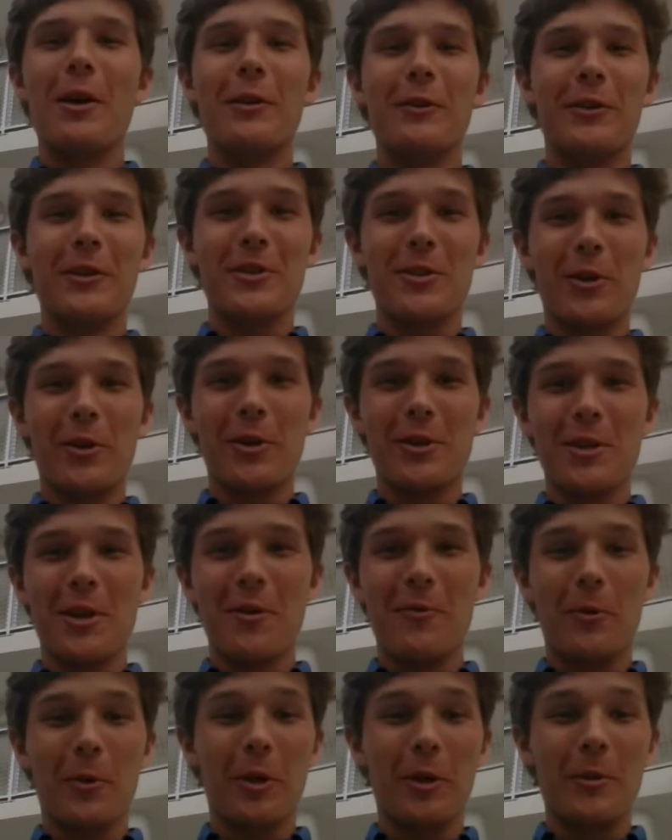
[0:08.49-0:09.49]
To start us
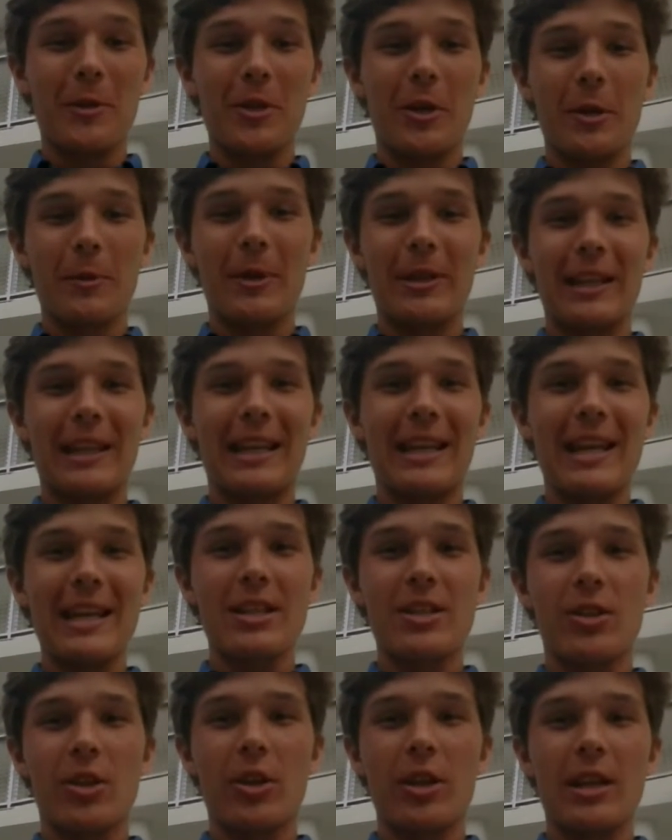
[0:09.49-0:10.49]
off, we're going to be talking about the case
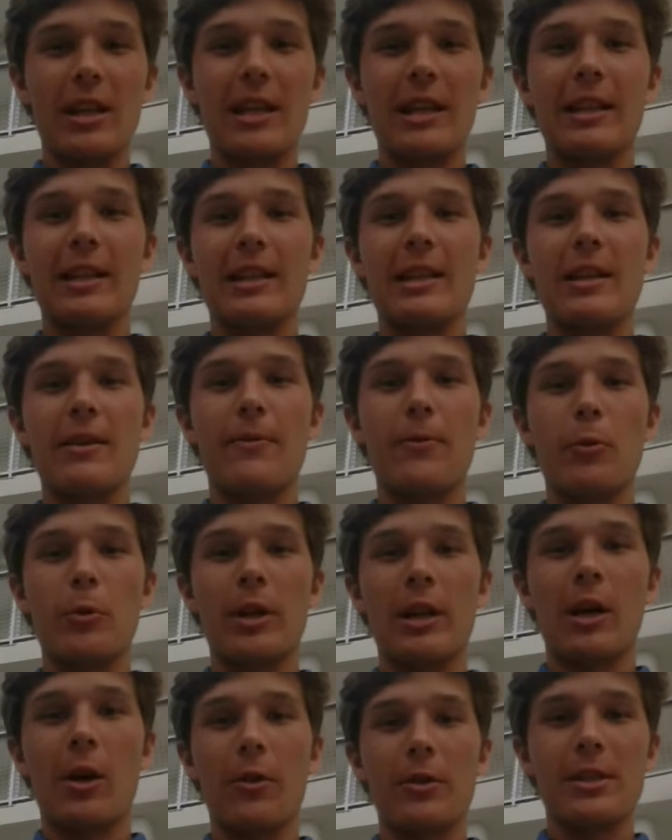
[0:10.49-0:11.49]
study in the food
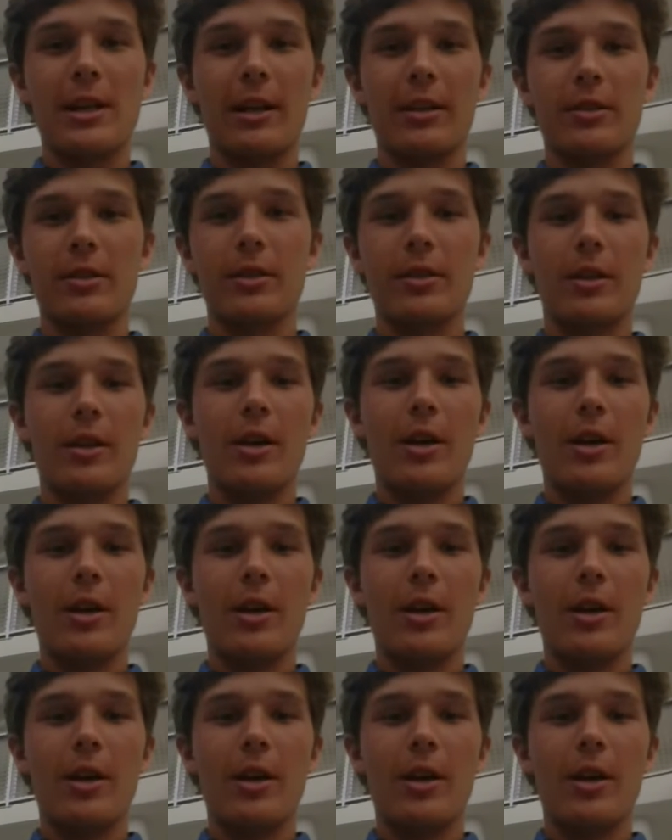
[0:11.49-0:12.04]
and health section.